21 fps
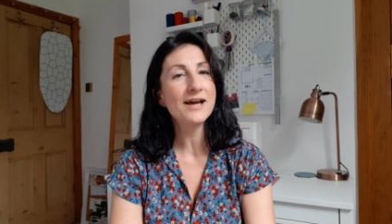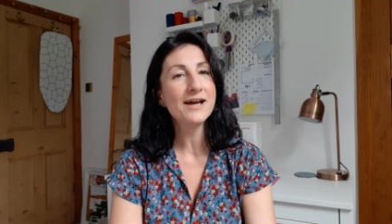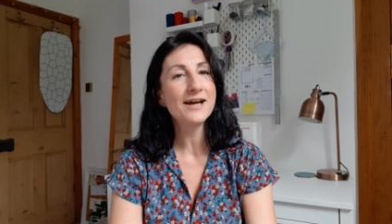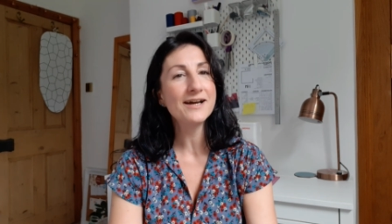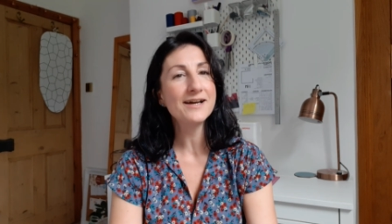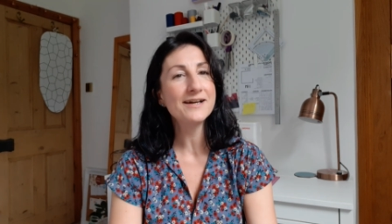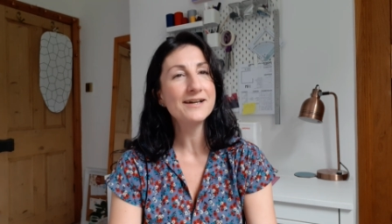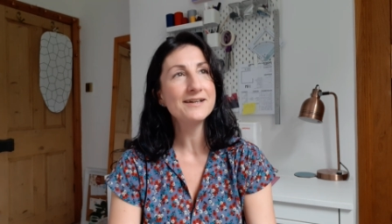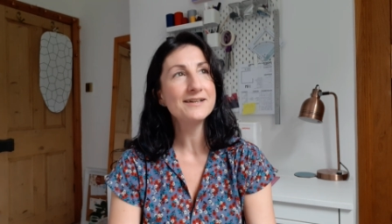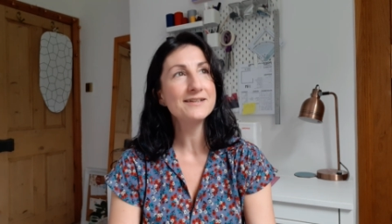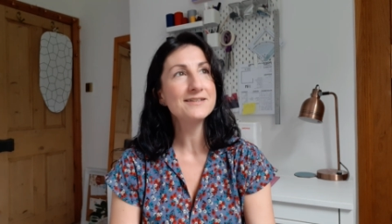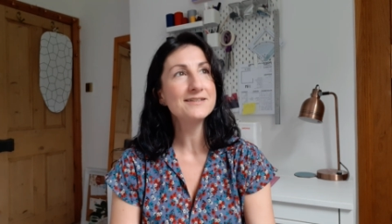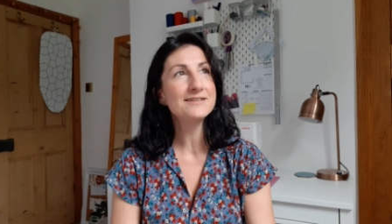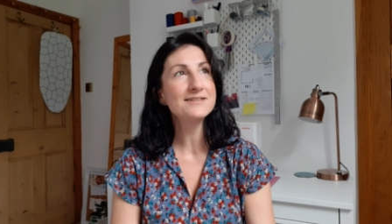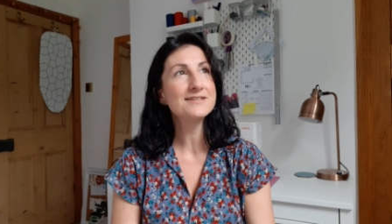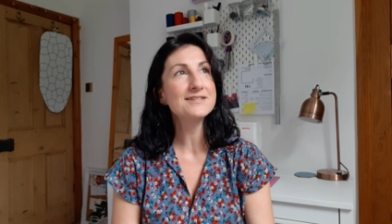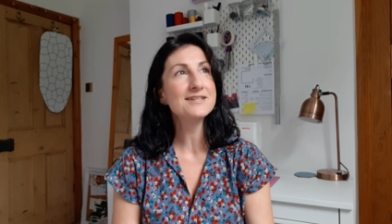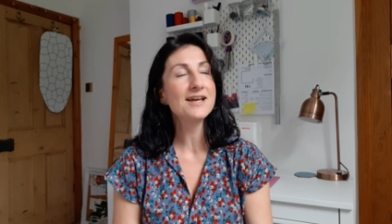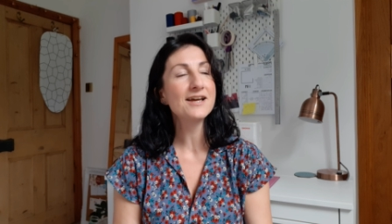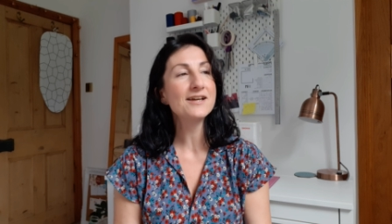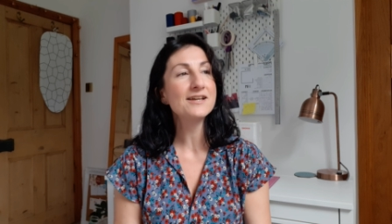
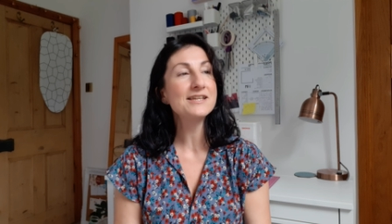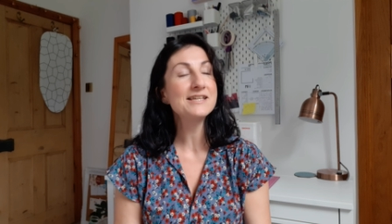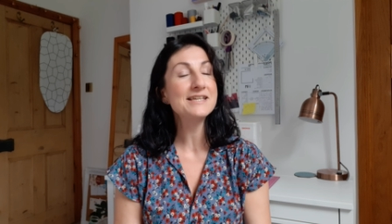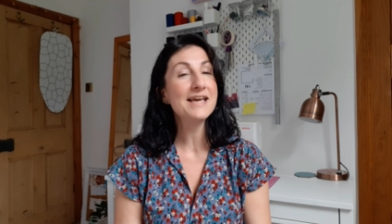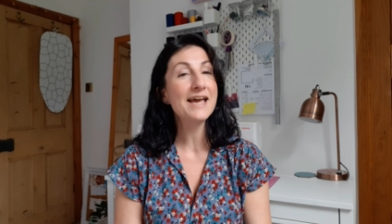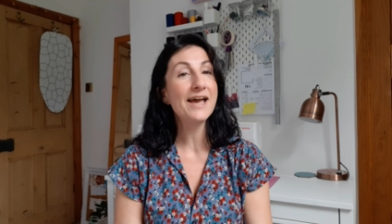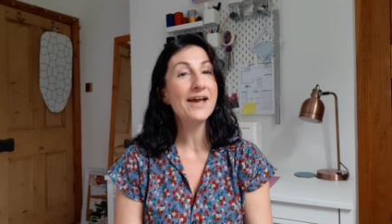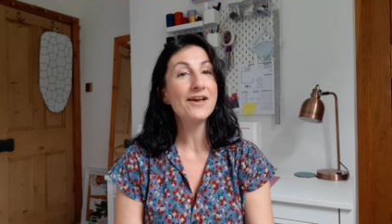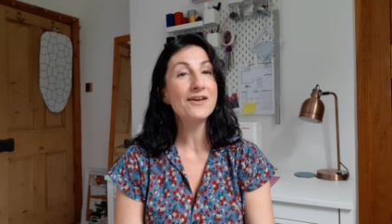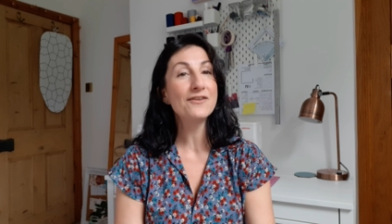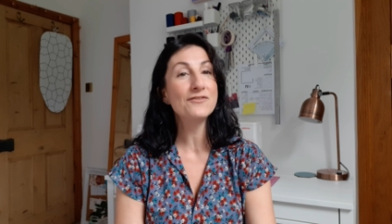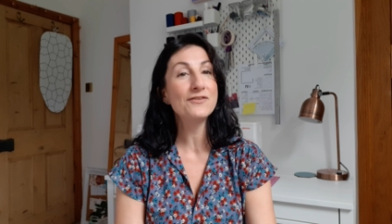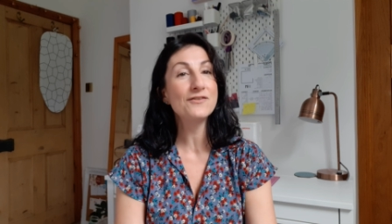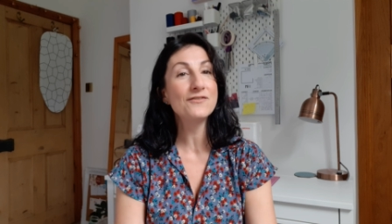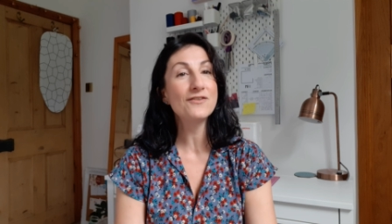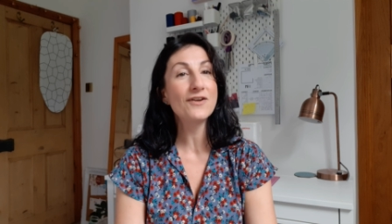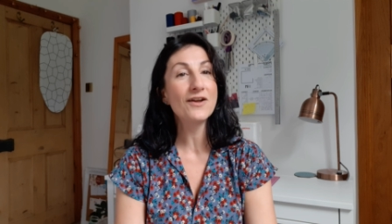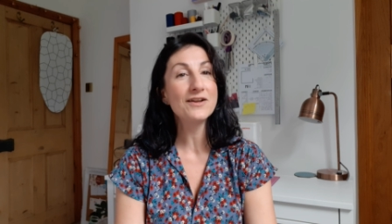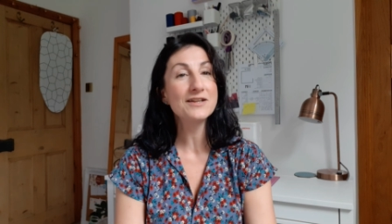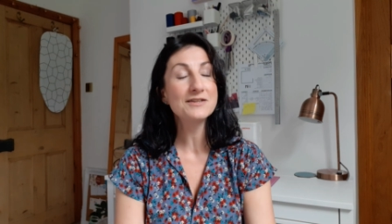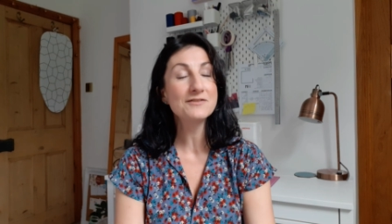and yeah, if you've
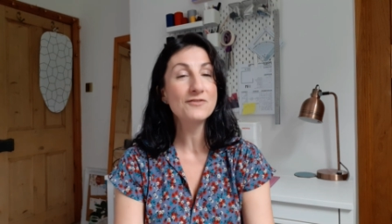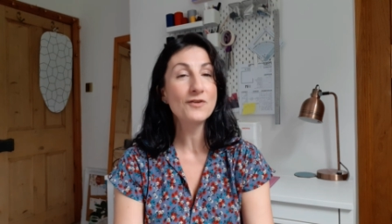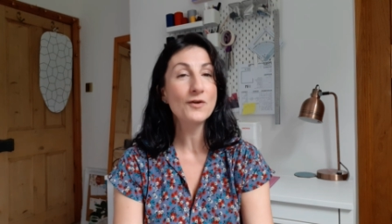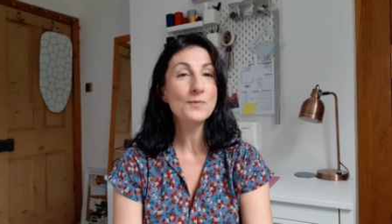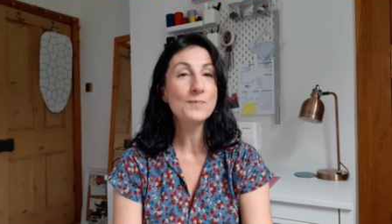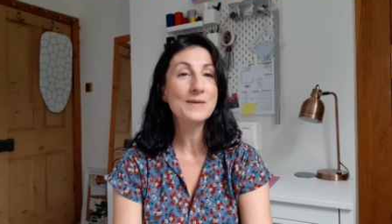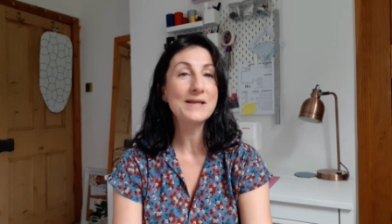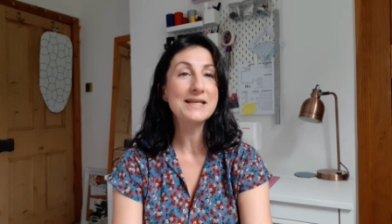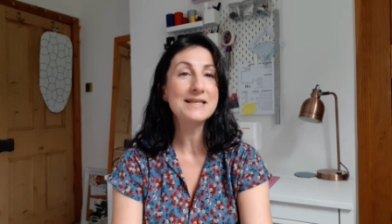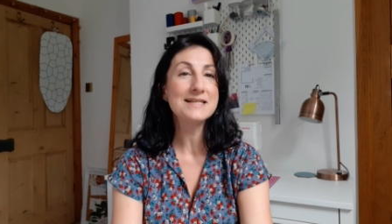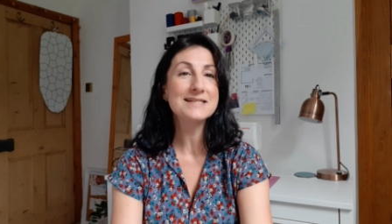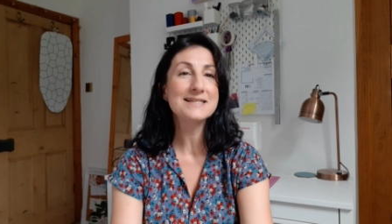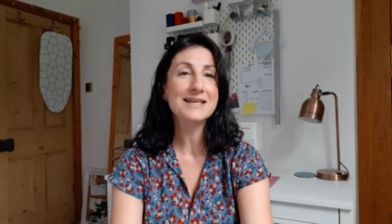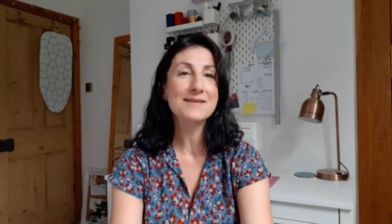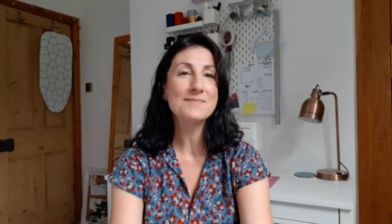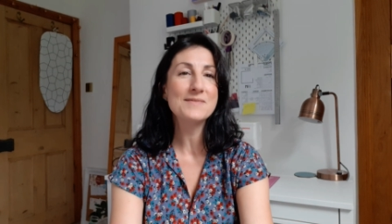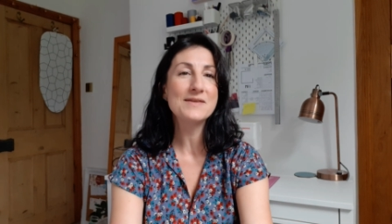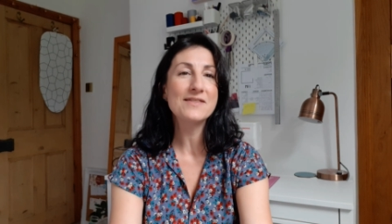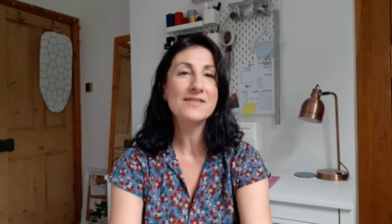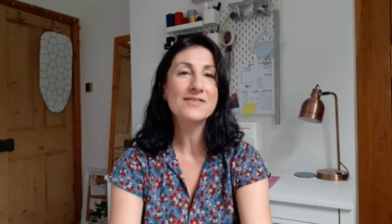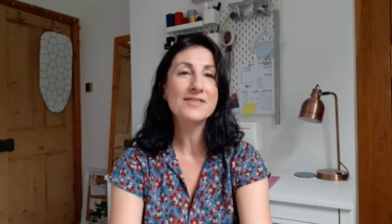liked the vlog, please
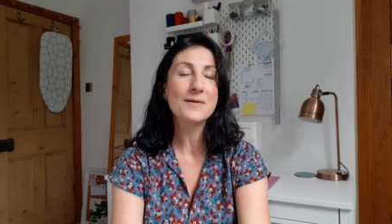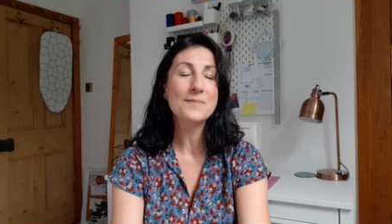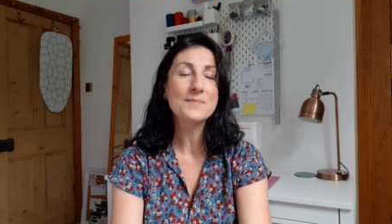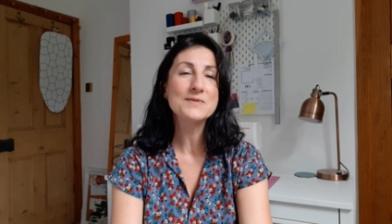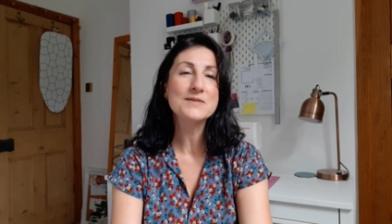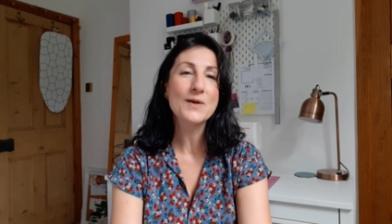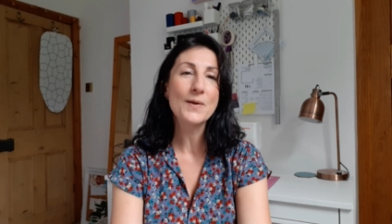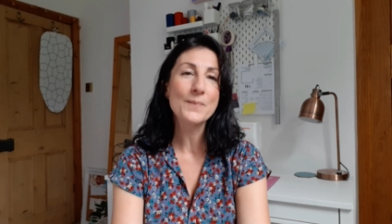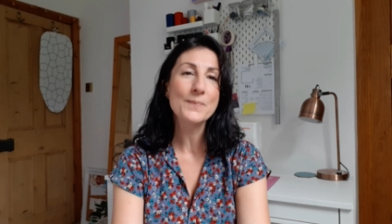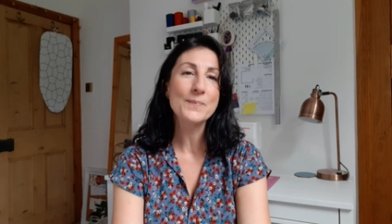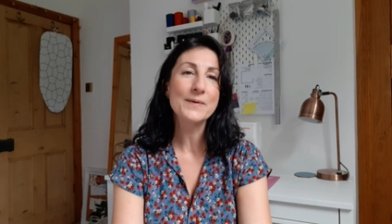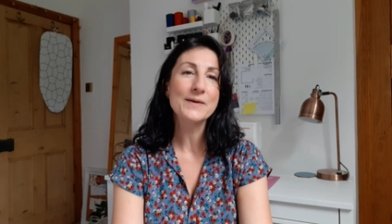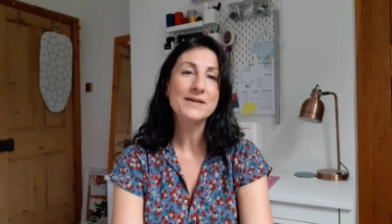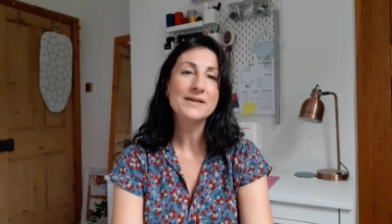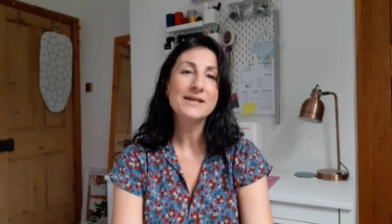give me the thumbs up